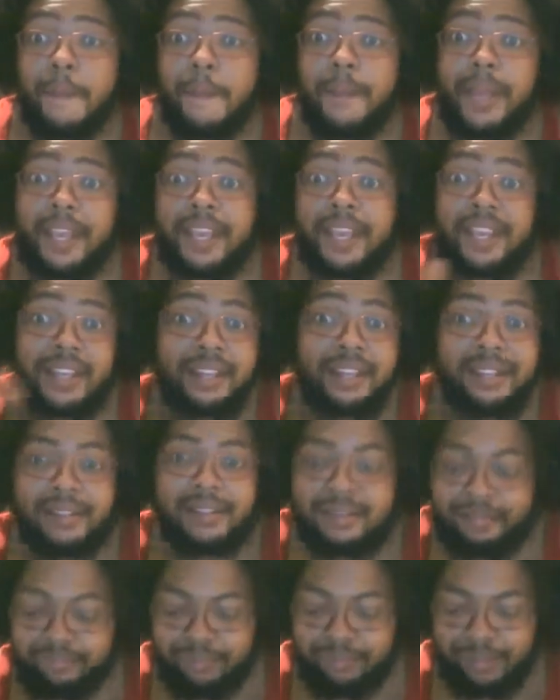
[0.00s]
Pan
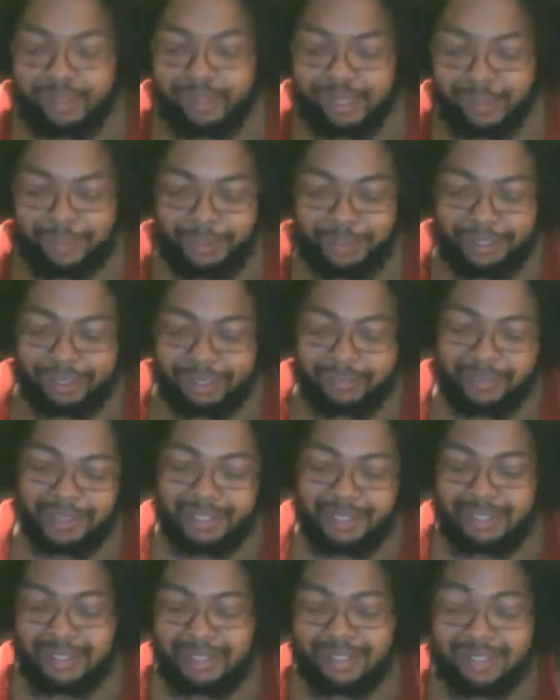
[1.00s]
and pretty
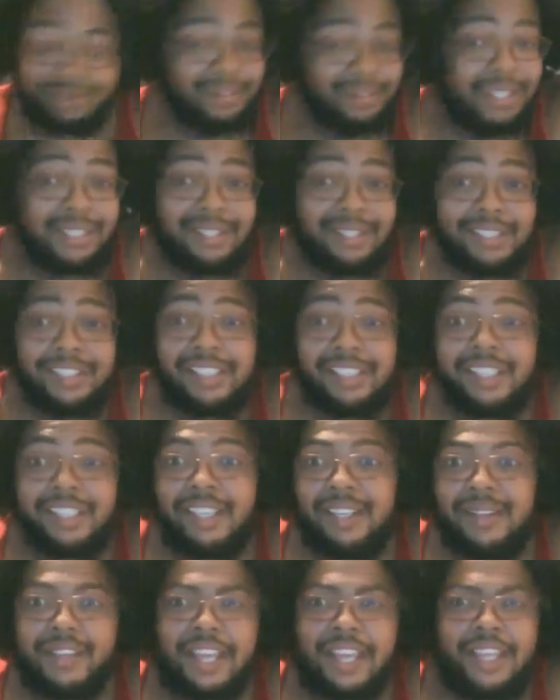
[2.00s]
much that's,
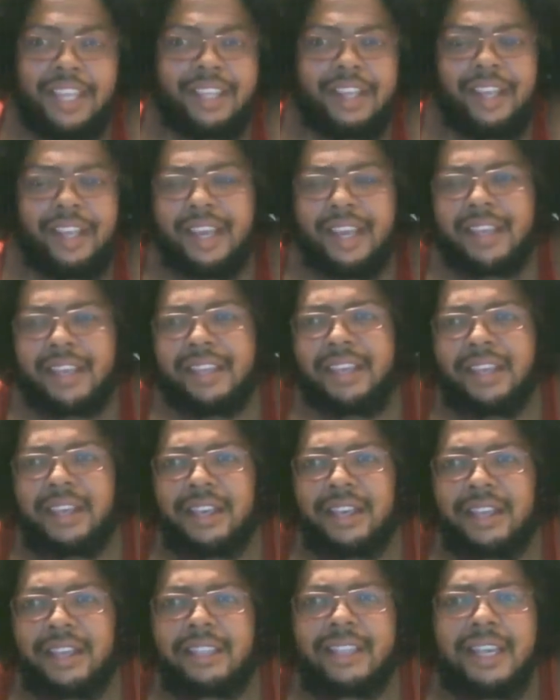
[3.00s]
and then I add the
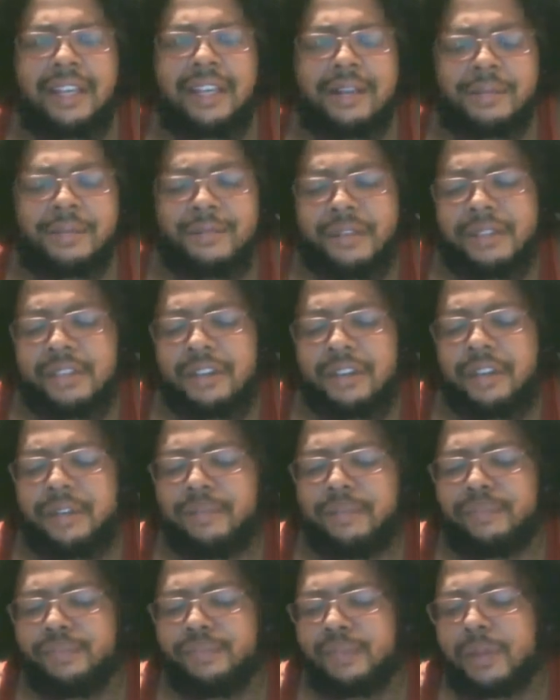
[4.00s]
eggs. These
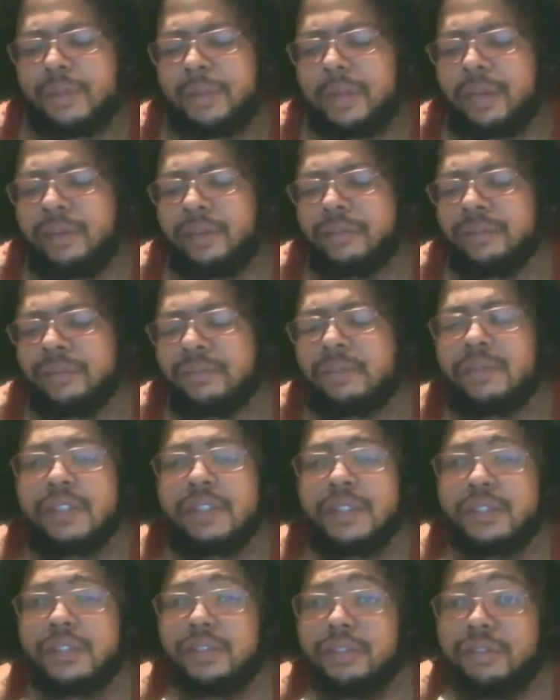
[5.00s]
are about
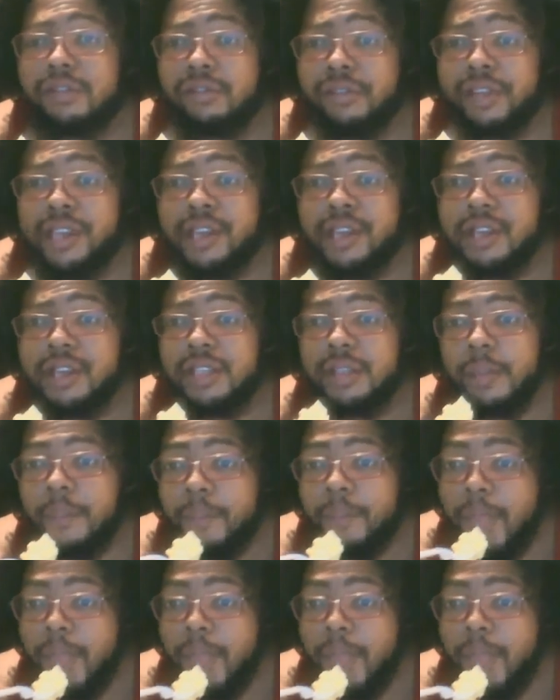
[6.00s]
2 or 3 eggs.